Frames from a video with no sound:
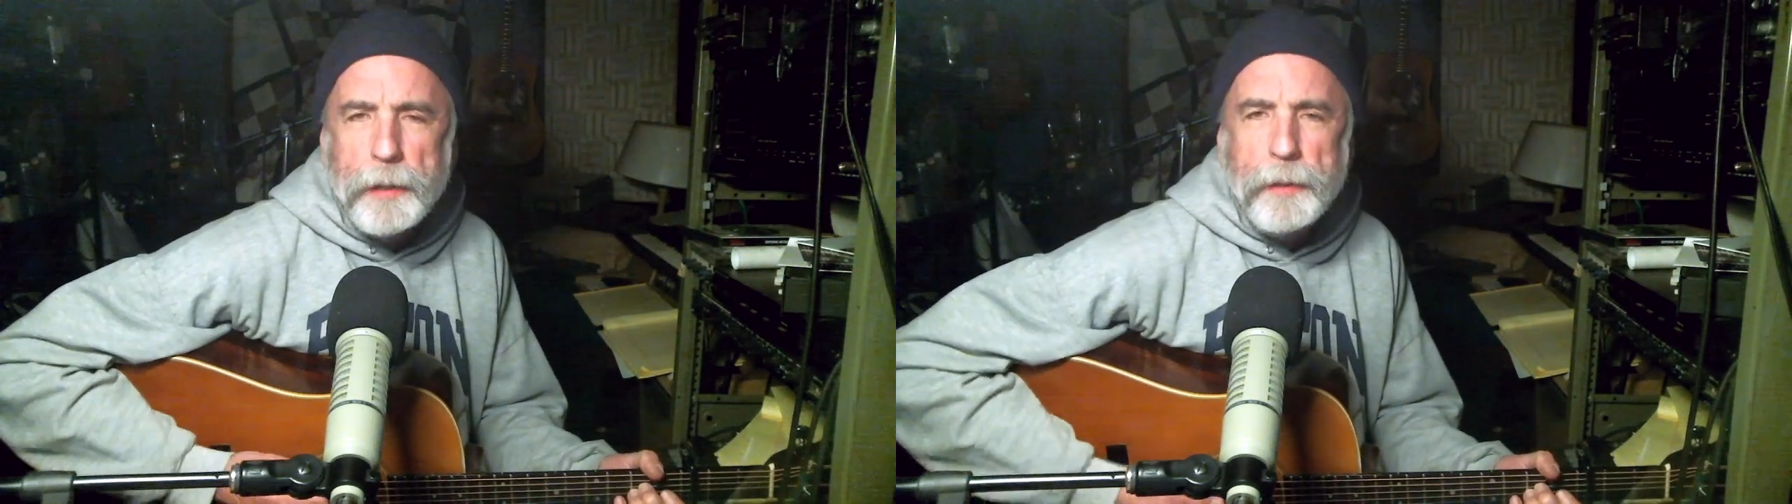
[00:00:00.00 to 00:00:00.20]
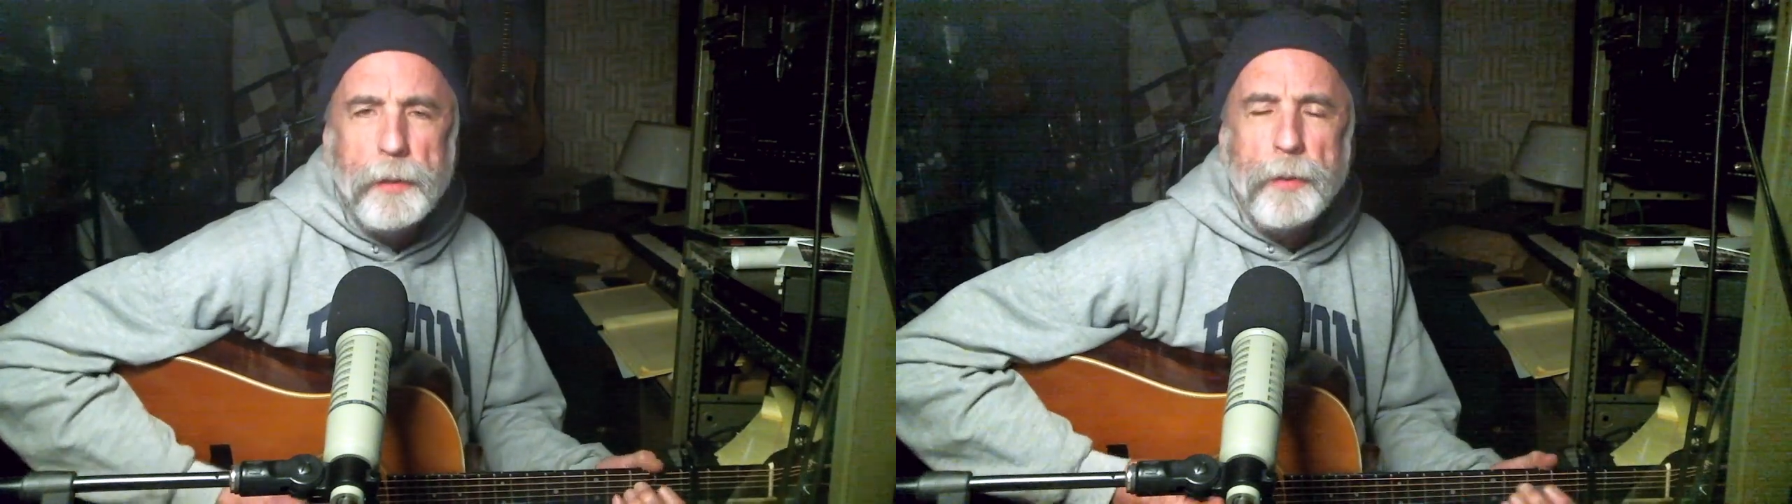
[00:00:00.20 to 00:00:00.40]
I
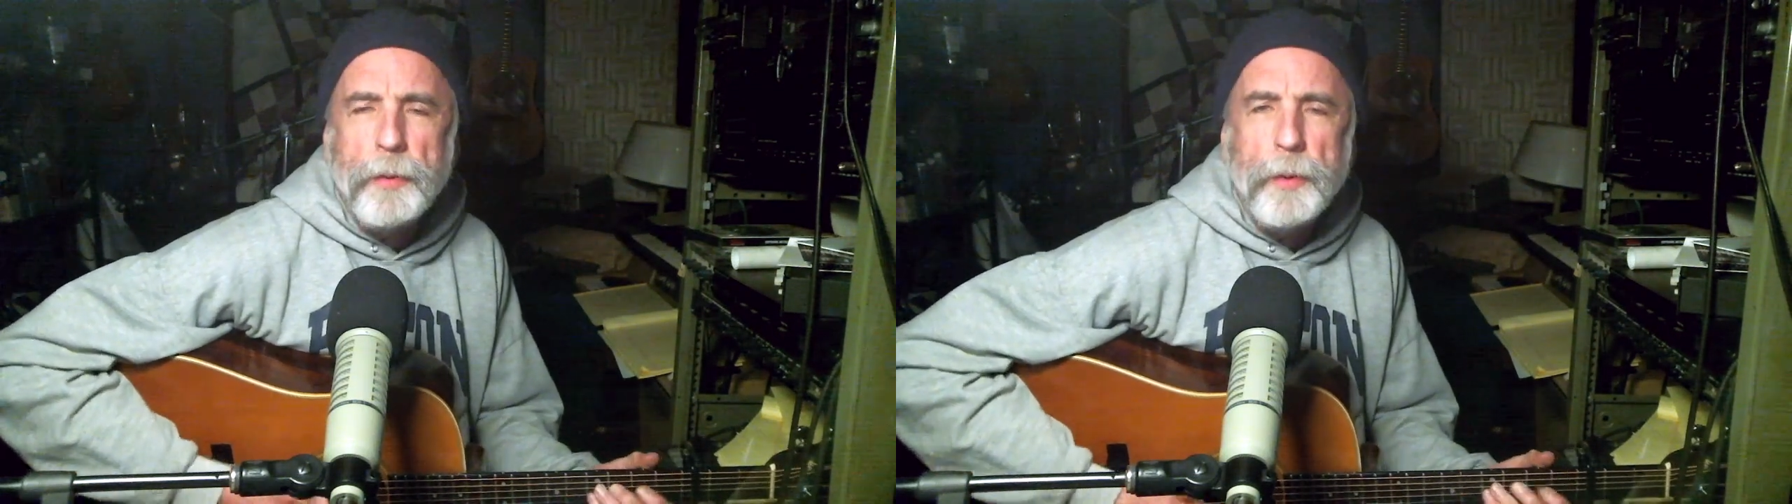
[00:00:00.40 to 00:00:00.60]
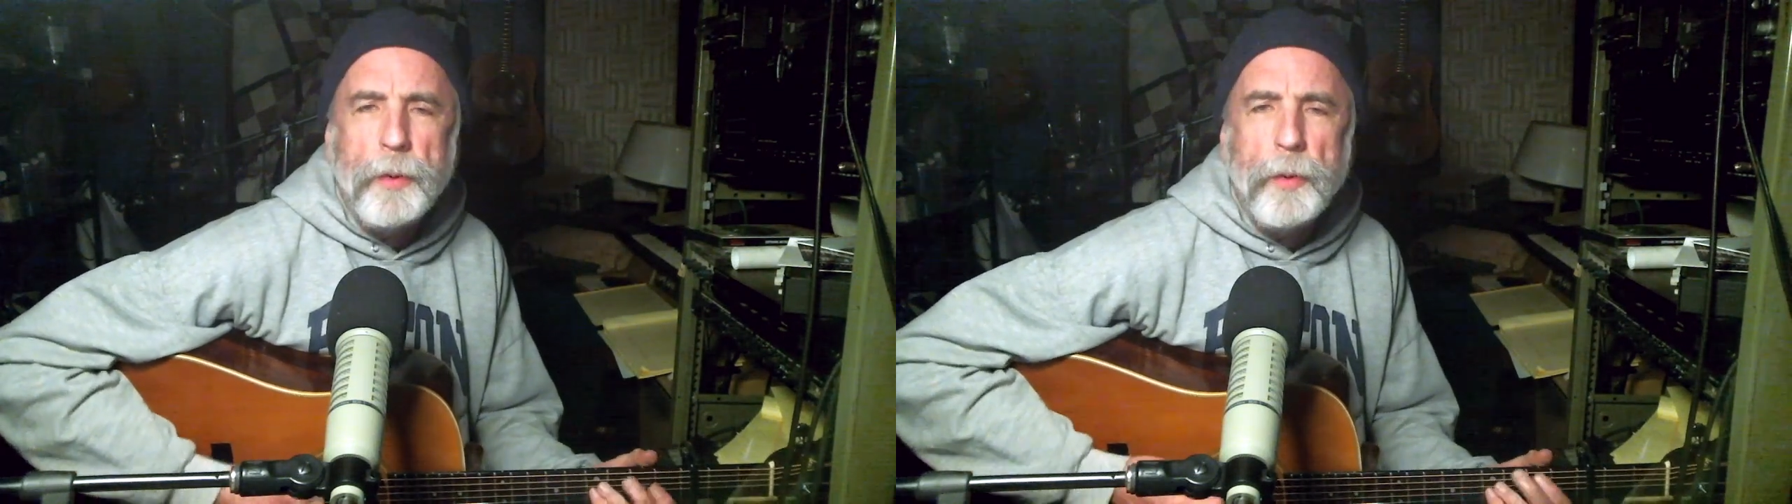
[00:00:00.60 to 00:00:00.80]

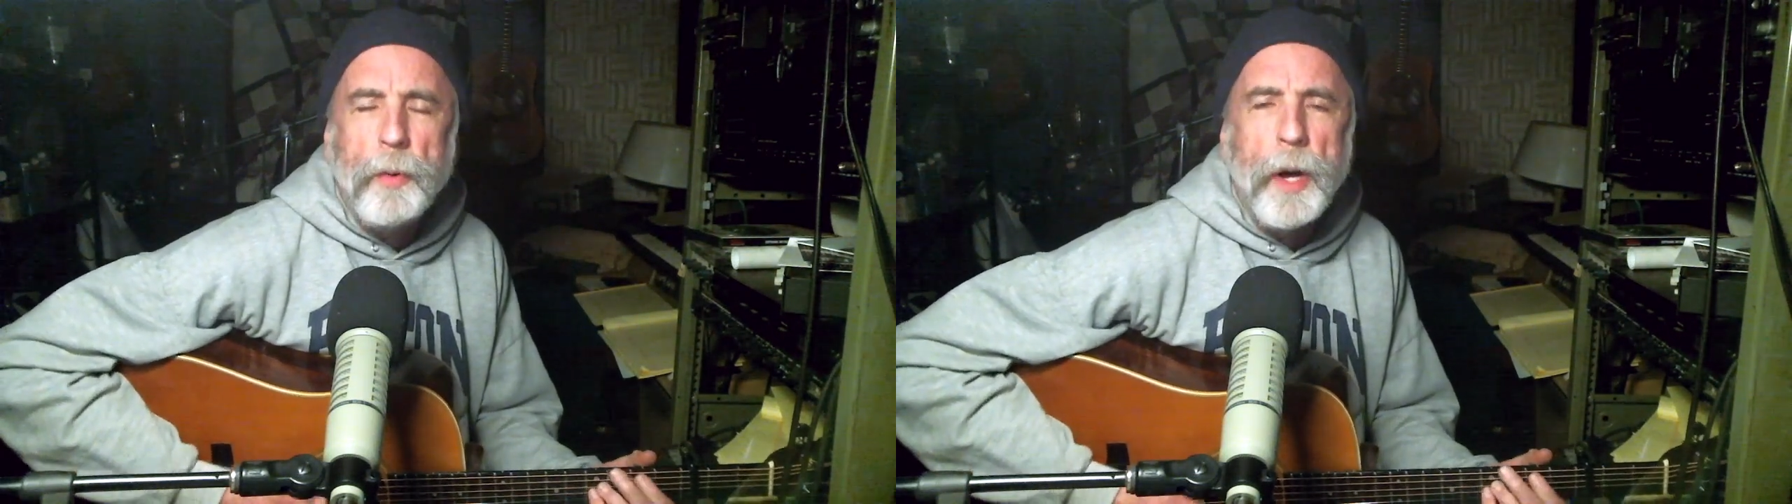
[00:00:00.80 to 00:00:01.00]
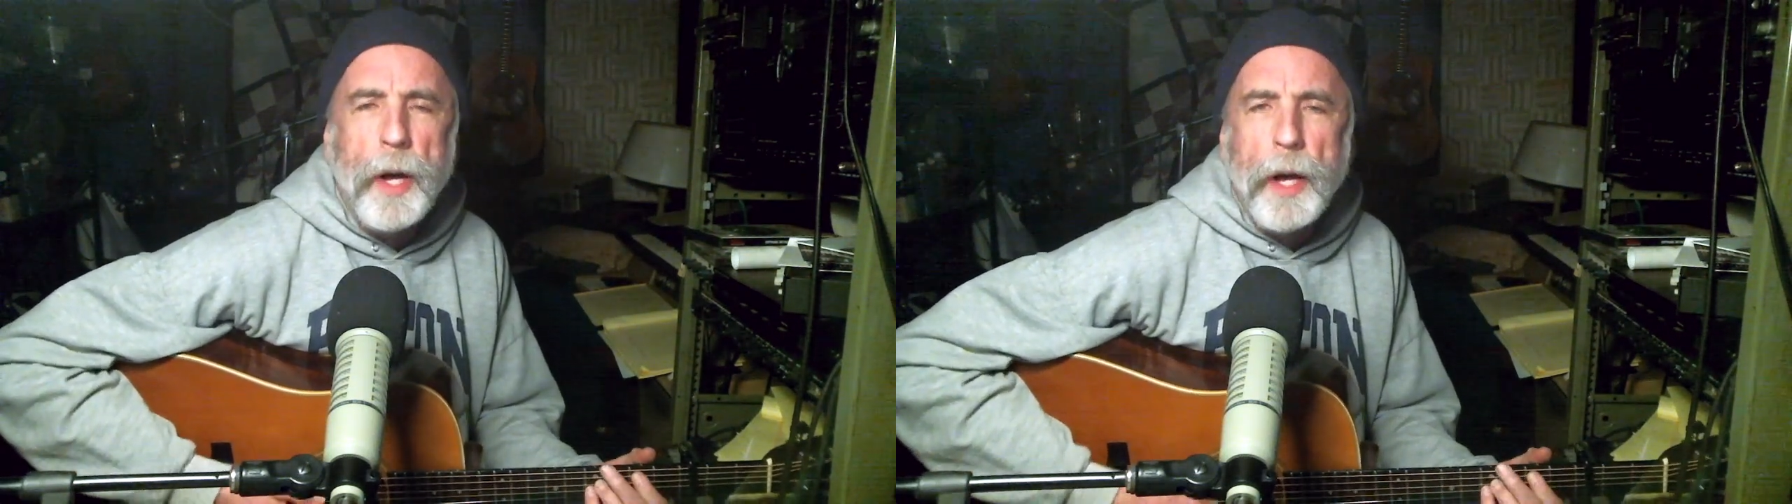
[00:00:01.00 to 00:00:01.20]
don't know
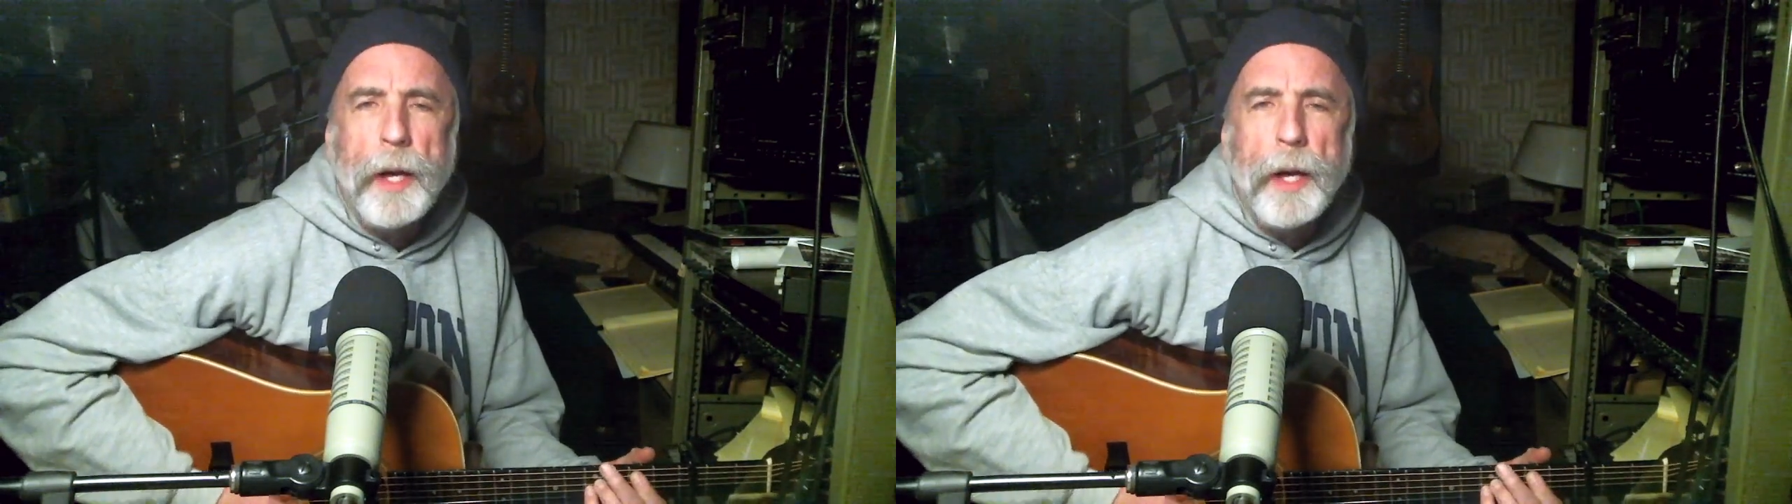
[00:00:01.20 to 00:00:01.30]
why